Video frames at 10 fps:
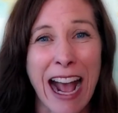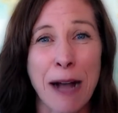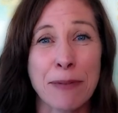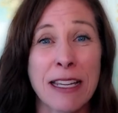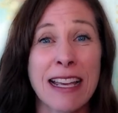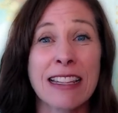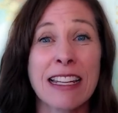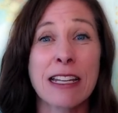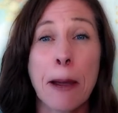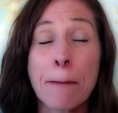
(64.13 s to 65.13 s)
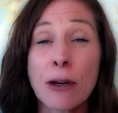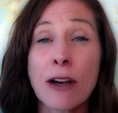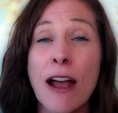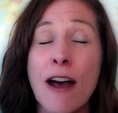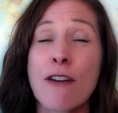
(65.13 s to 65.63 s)
apps, and the
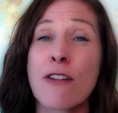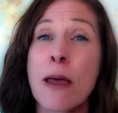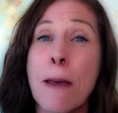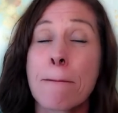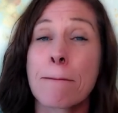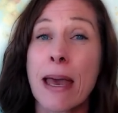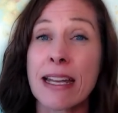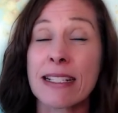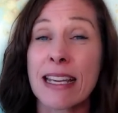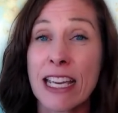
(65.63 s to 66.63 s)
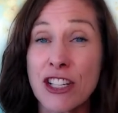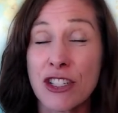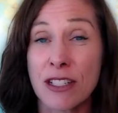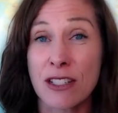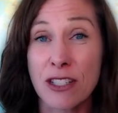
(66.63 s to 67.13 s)
number of
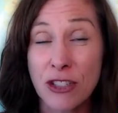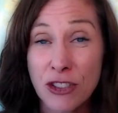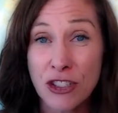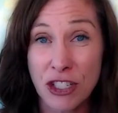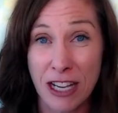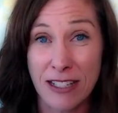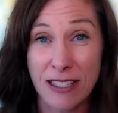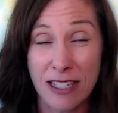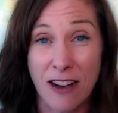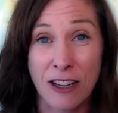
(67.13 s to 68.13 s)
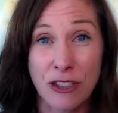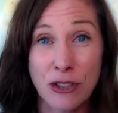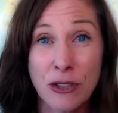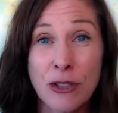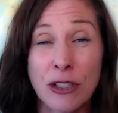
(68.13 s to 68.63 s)
meditation searches on
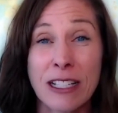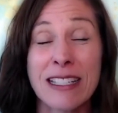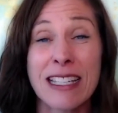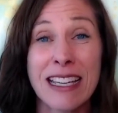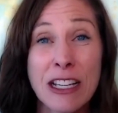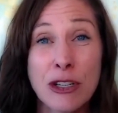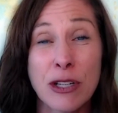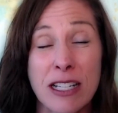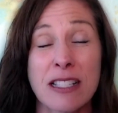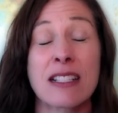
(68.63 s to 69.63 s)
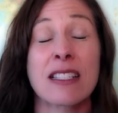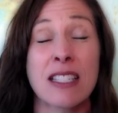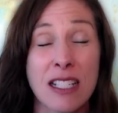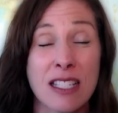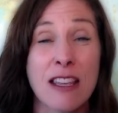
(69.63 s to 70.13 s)
Google has increased
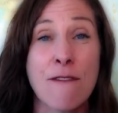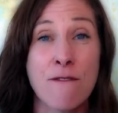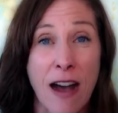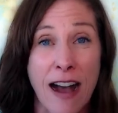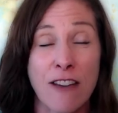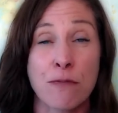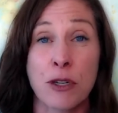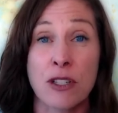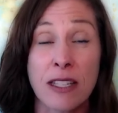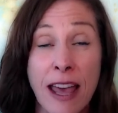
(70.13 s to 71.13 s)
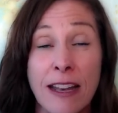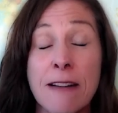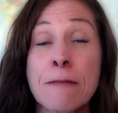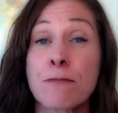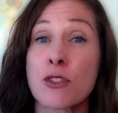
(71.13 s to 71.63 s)
65%.
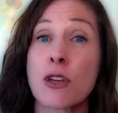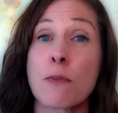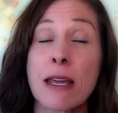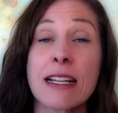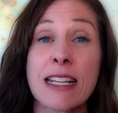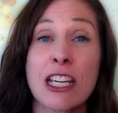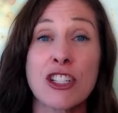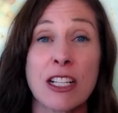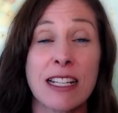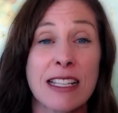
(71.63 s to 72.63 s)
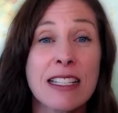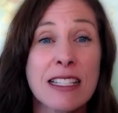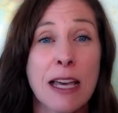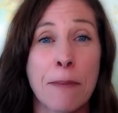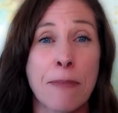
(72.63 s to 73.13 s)
So, meditation
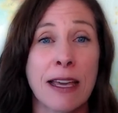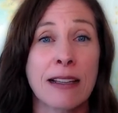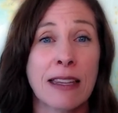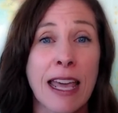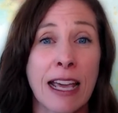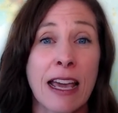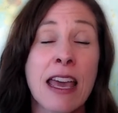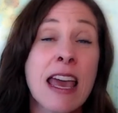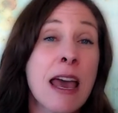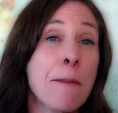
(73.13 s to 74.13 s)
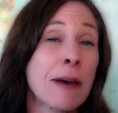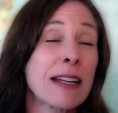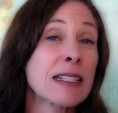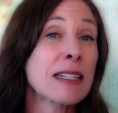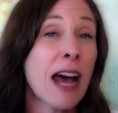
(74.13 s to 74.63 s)
is a big thing. But
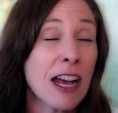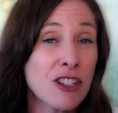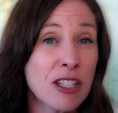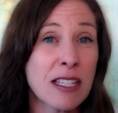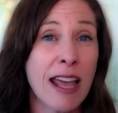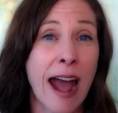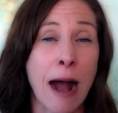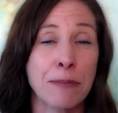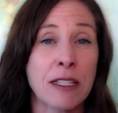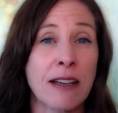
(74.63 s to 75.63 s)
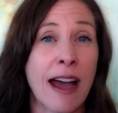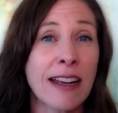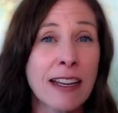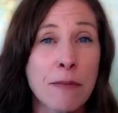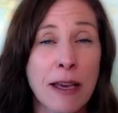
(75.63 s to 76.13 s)
it's not just apps,
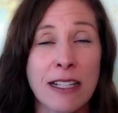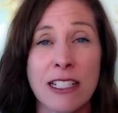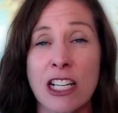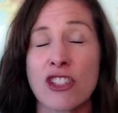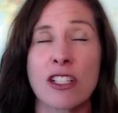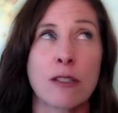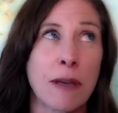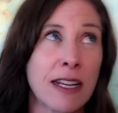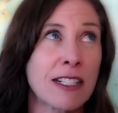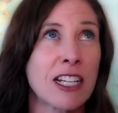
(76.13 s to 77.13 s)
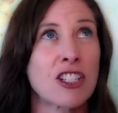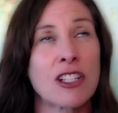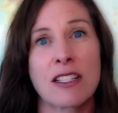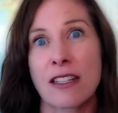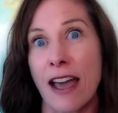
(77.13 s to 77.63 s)
guided meditations,
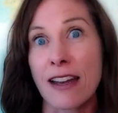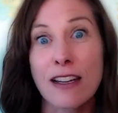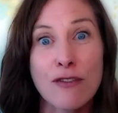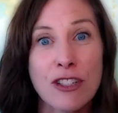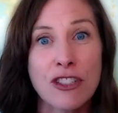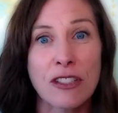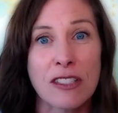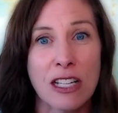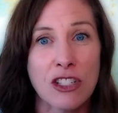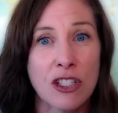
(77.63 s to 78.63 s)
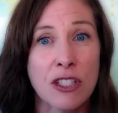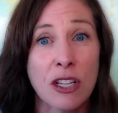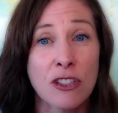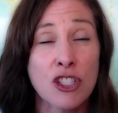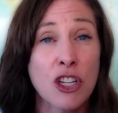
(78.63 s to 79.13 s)
meditations, guided visualizations,
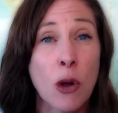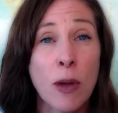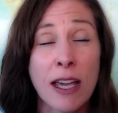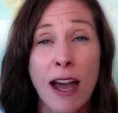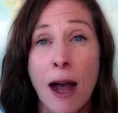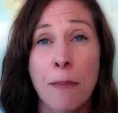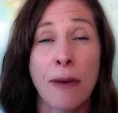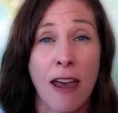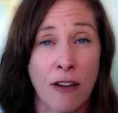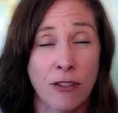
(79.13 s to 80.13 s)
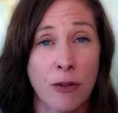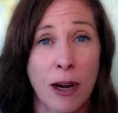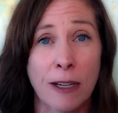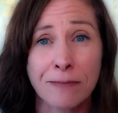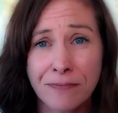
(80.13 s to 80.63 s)
they're showing up
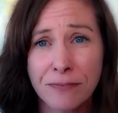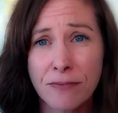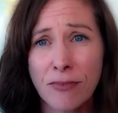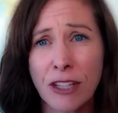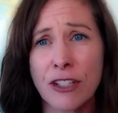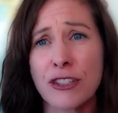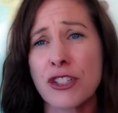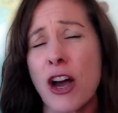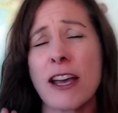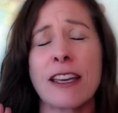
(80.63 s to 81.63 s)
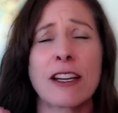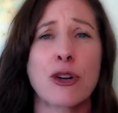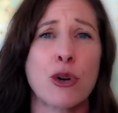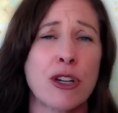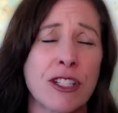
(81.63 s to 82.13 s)
everywhere. They're taught in
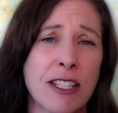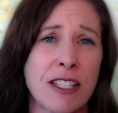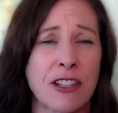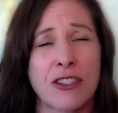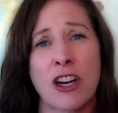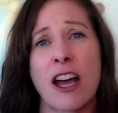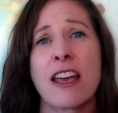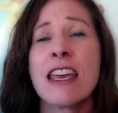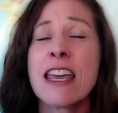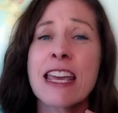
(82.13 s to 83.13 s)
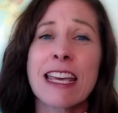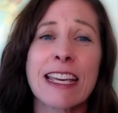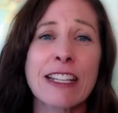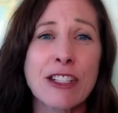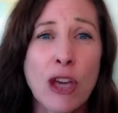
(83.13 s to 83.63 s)
courses, they're taught
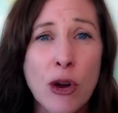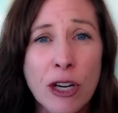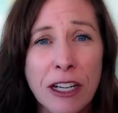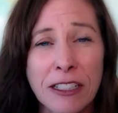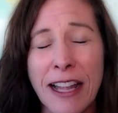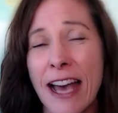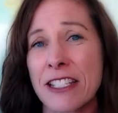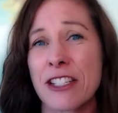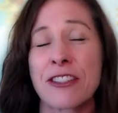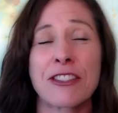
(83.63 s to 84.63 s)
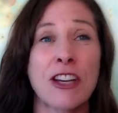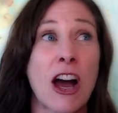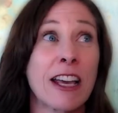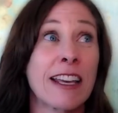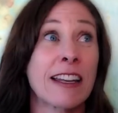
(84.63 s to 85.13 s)
in yoga class, they're
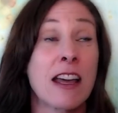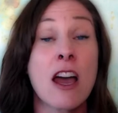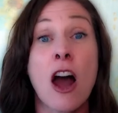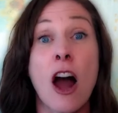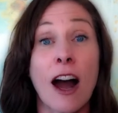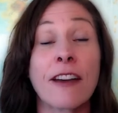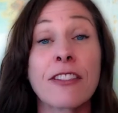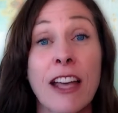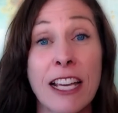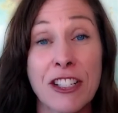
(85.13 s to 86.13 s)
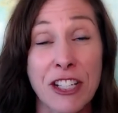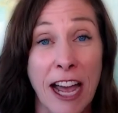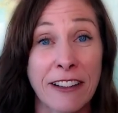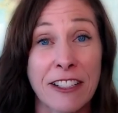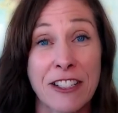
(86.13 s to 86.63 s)
taught in online
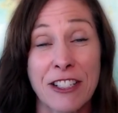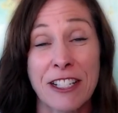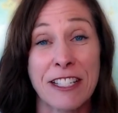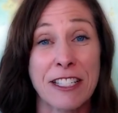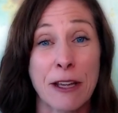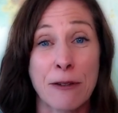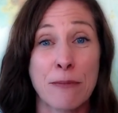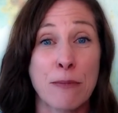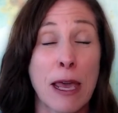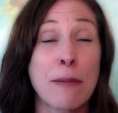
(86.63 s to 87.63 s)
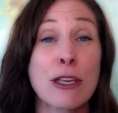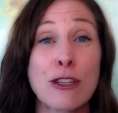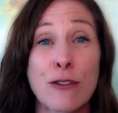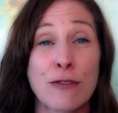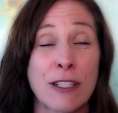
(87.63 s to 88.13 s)
challenges. Uh, maybe
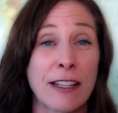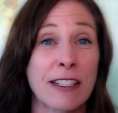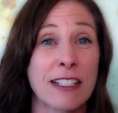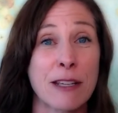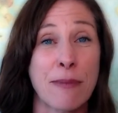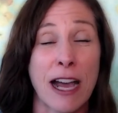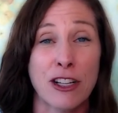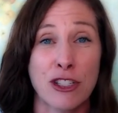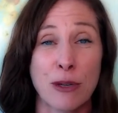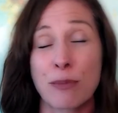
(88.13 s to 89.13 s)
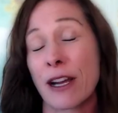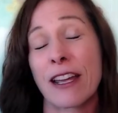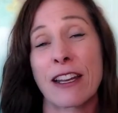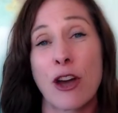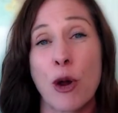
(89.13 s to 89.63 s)
you've done the Deepak Chopra
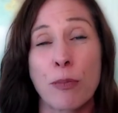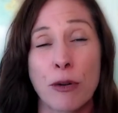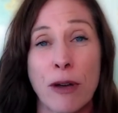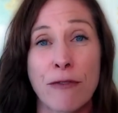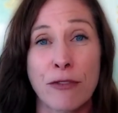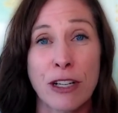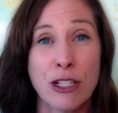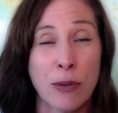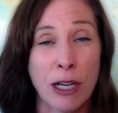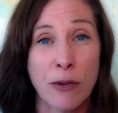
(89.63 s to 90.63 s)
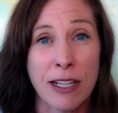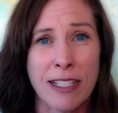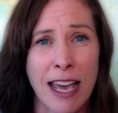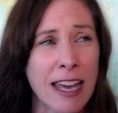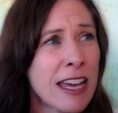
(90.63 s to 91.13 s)
and Oprah Winfrey 21
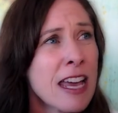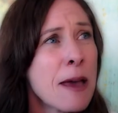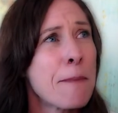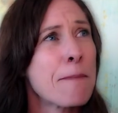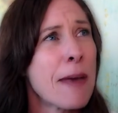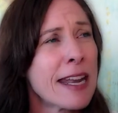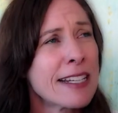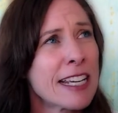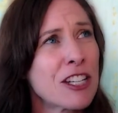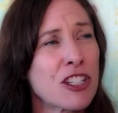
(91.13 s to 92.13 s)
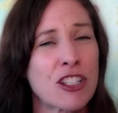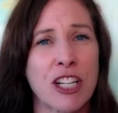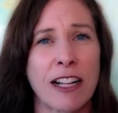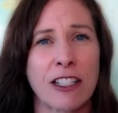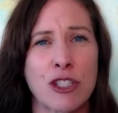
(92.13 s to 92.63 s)
day meditation
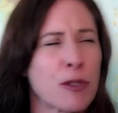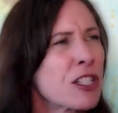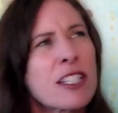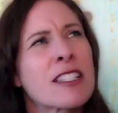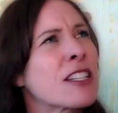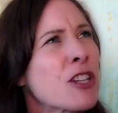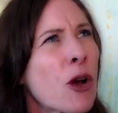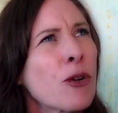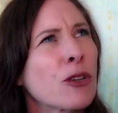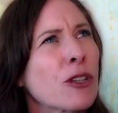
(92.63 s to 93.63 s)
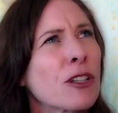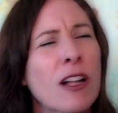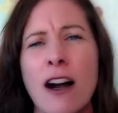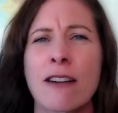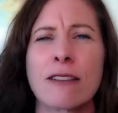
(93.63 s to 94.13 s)
challenge, which is a
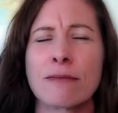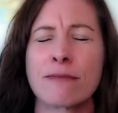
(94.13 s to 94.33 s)
total uh,